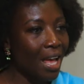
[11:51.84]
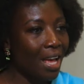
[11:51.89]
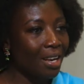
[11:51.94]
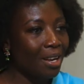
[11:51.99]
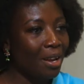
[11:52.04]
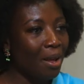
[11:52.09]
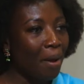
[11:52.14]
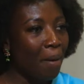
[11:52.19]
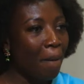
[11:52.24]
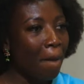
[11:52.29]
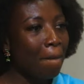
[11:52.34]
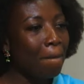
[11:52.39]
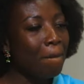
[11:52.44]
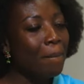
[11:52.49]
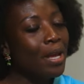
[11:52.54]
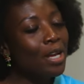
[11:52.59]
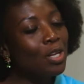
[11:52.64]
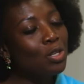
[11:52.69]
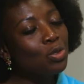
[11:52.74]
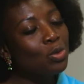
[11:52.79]
that
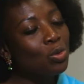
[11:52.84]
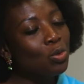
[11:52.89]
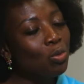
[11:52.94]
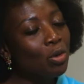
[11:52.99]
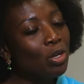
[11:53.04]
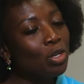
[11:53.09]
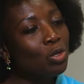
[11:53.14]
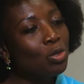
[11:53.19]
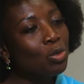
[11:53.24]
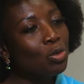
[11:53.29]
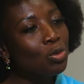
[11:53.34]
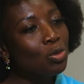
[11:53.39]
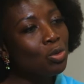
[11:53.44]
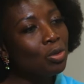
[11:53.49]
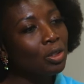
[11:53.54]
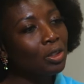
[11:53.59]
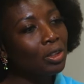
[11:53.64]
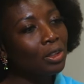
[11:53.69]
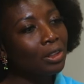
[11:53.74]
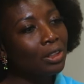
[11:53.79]
makes you, when
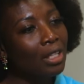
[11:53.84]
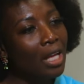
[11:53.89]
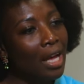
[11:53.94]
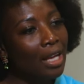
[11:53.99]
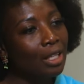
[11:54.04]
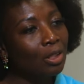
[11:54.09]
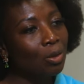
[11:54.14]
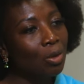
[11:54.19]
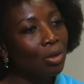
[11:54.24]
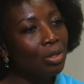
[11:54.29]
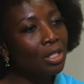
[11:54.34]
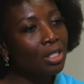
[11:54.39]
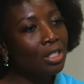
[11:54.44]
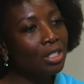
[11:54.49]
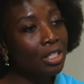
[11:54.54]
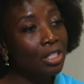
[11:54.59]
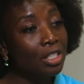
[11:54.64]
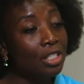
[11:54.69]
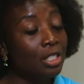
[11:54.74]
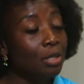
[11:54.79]
you stand on the
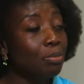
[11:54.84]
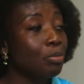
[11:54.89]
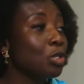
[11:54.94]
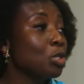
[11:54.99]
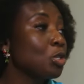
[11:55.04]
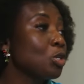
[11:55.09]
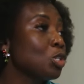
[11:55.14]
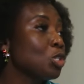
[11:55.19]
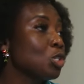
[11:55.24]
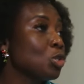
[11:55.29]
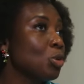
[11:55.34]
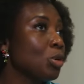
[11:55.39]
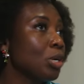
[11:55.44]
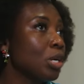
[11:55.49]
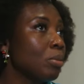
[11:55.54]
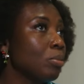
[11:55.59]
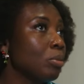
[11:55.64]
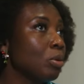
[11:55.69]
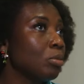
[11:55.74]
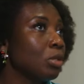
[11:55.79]
stage, is it because you're
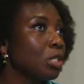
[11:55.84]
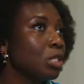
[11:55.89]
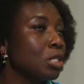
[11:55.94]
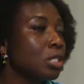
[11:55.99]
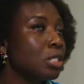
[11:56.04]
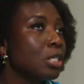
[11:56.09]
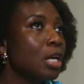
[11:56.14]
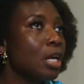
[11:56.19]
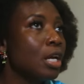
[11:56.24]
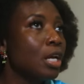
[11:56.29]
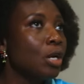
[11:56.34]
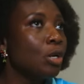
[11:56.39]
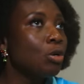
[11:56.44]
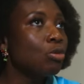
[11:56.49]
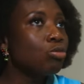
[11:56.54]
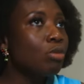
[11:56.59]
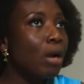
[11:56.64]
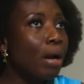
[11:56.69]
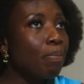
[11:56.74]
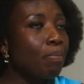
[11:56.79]
able, because
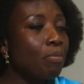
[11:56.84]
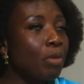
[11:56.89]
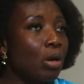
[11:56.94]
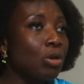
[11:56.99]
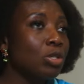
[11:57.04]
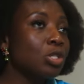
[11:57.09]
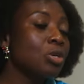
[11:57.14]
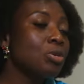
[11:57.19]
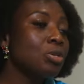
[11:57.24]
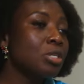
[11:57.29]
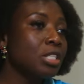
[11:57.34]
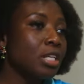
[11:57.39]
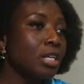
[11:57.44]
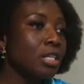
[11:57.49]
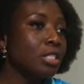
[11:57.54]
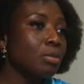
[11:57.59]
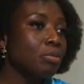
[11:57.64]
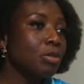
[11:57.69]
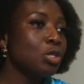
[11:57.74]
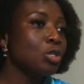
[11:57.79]
rap, I was going to say,
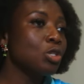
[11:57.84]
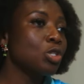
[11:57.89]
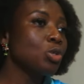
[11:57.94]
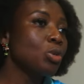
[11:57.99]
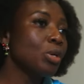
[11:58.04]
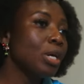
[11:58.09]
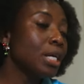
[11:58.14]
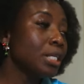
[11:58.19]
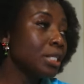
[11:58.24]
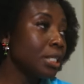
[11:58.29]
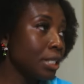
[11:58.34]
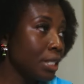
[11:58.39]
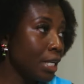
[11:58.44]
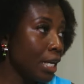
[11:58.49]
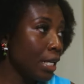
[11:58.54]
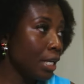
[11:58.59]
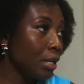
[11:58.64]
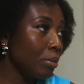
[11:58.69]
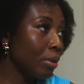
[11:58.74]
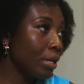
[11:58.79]
is it because you're
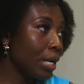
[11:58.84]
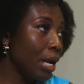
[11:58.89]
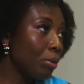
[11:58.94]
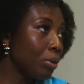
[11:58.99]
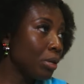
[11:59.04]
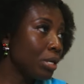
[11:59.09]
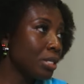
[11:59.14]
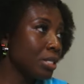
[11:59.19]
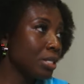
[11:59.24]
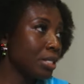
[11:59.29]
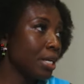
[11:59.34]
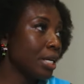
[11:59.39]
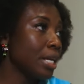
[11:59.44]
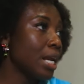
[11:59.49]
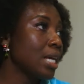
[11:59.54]
entertaining, but I wouldn't say